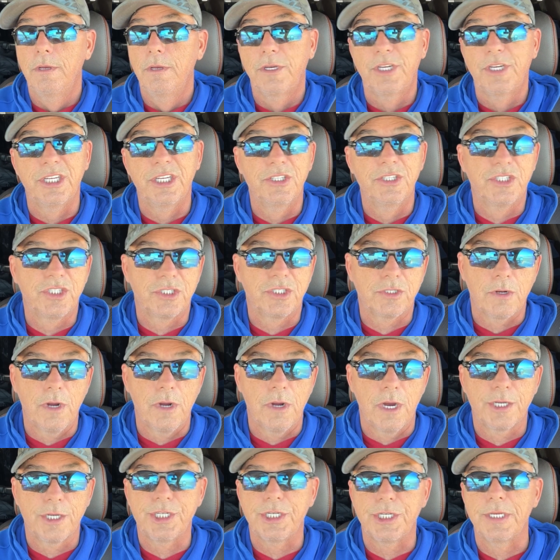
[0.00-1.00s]

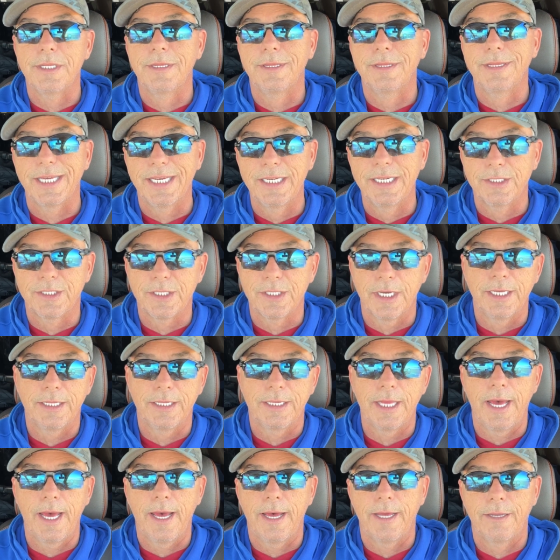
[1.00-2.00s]
construction, things like
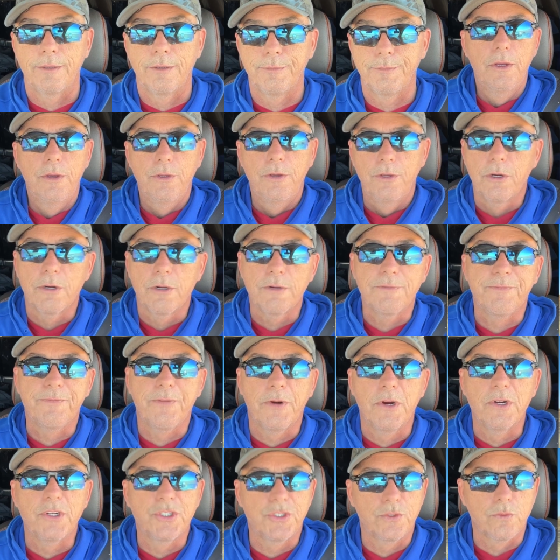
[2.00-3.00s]
that? Your
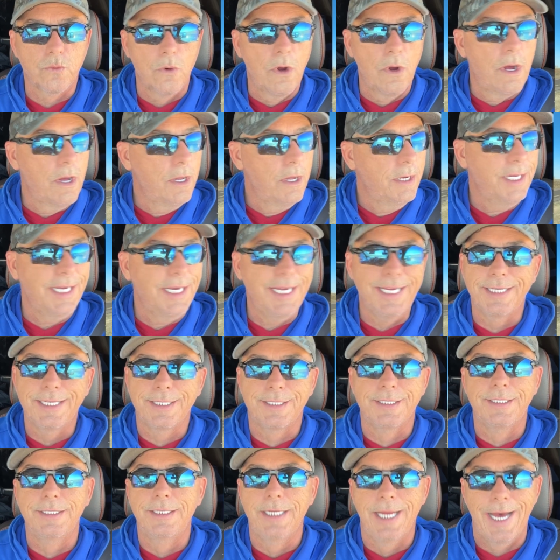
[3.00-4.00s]
first run
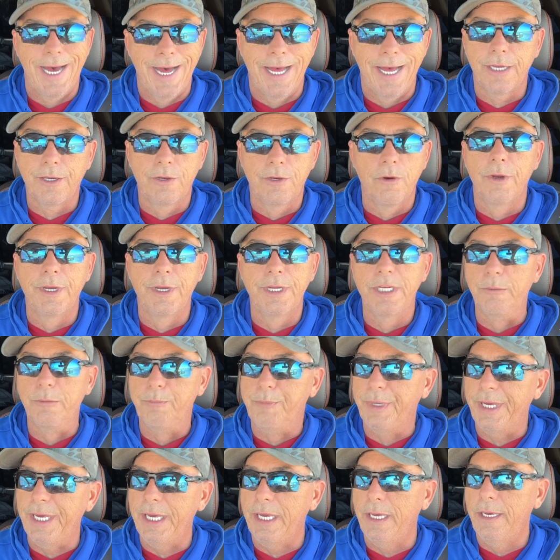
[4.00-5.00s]
is not going to
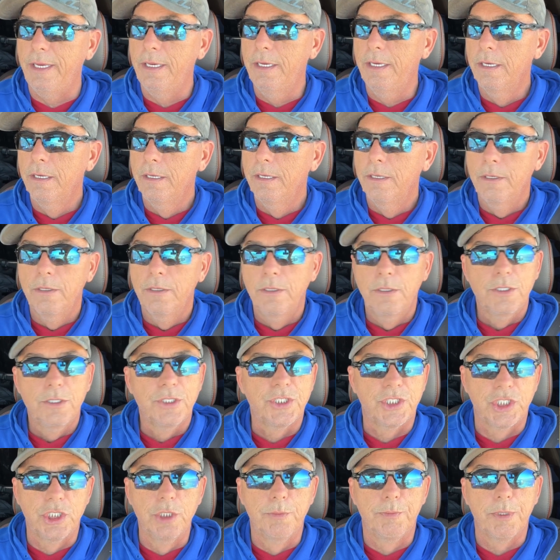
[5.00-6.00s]
be
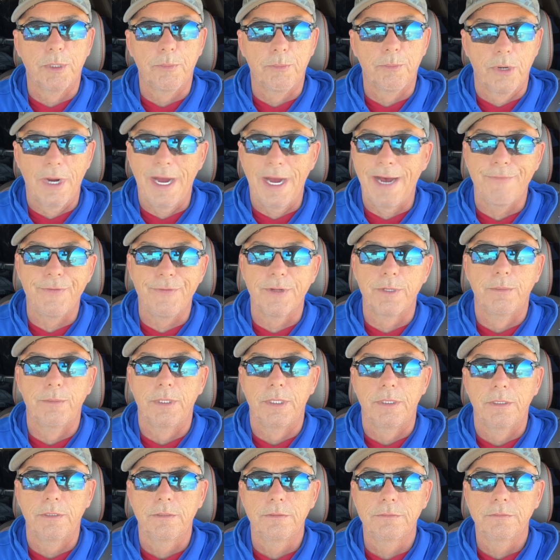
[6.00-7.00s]
super
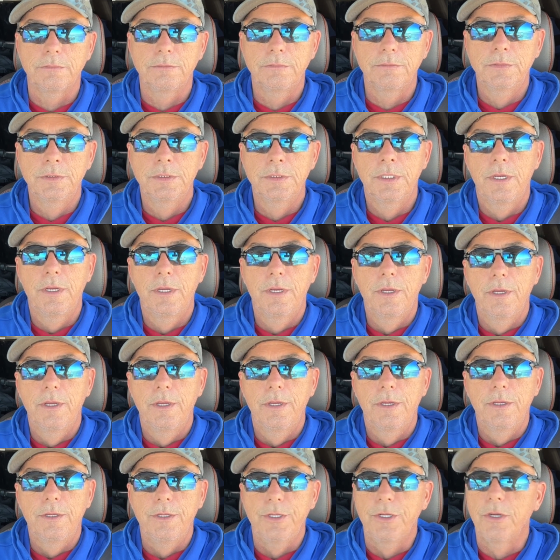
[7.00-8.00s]
profitable.
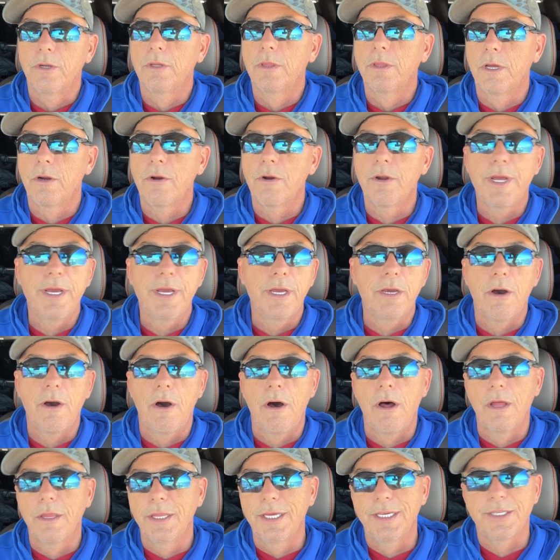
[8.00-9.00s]
You're learning
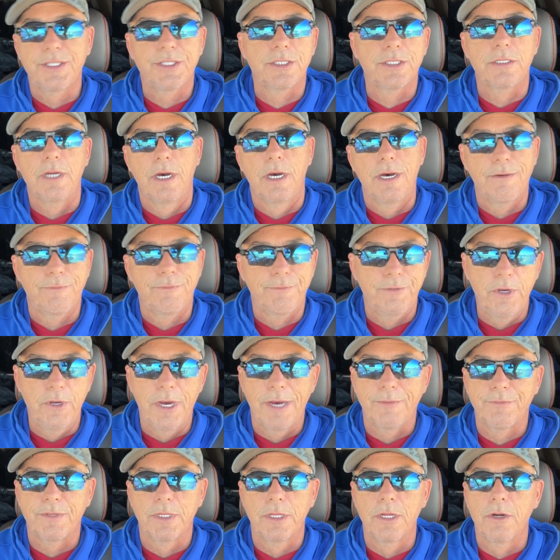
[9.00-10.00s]
all this stuff. You
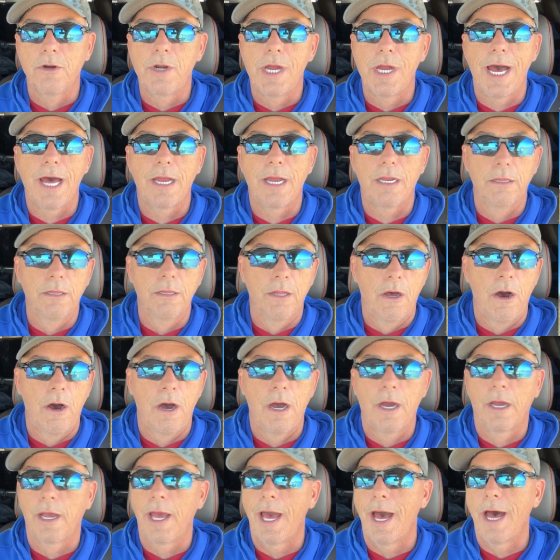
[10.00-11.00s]
have to learn how to
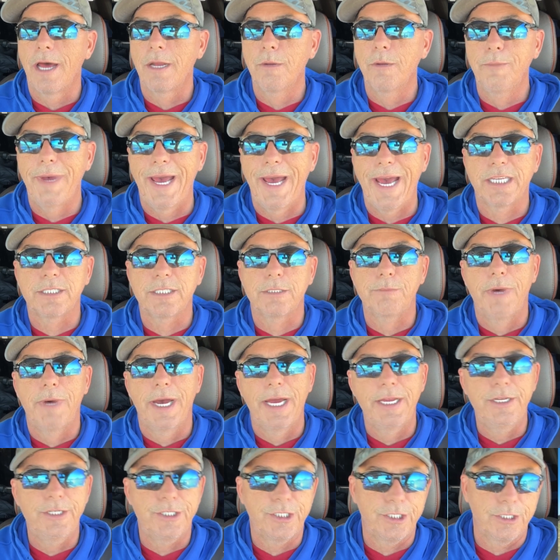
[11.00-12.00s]
log, how to
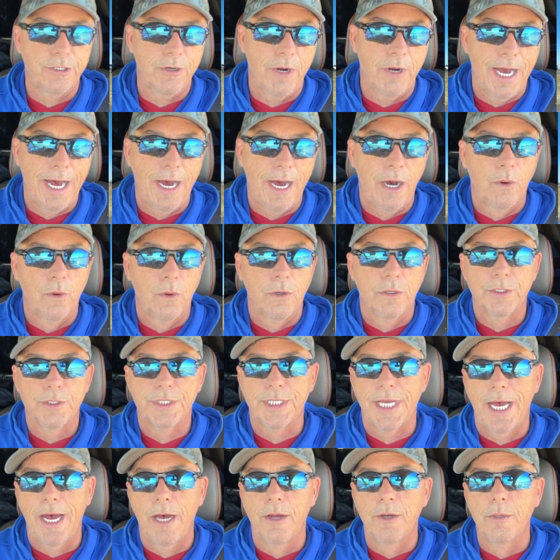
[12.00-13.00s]
maximize your
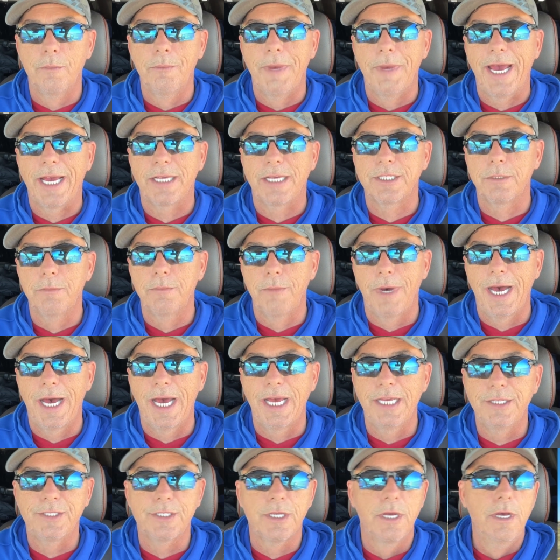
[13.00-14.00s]
hours, how to
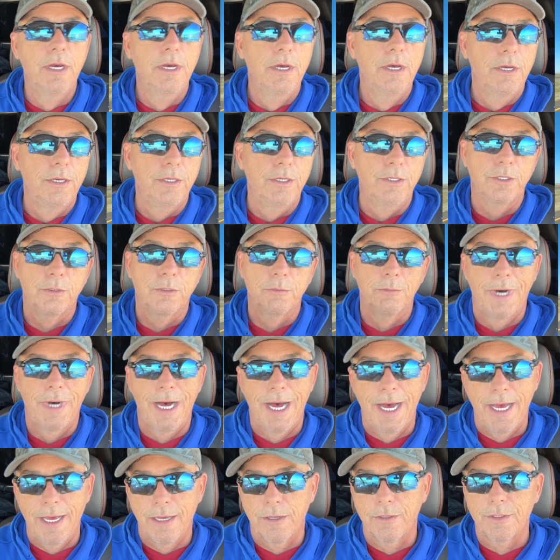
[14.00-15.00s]
maximize your
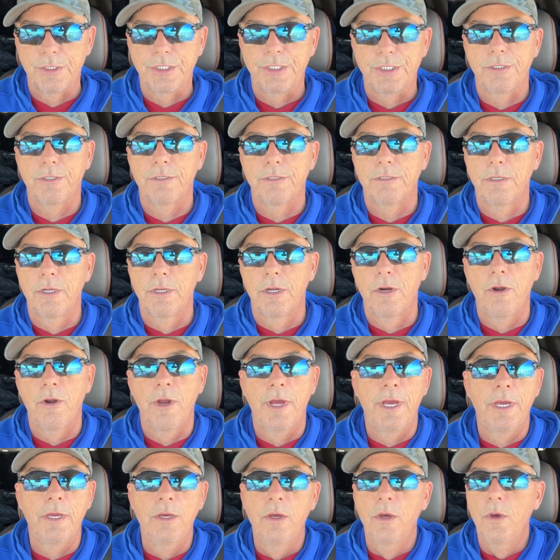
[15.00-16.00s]
miles. You're
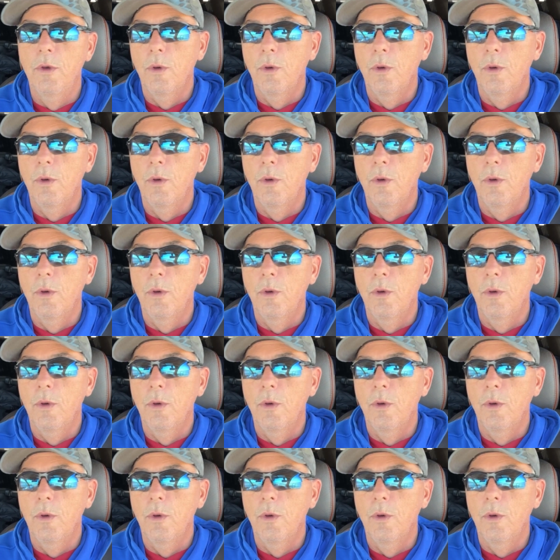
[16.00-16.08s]
learning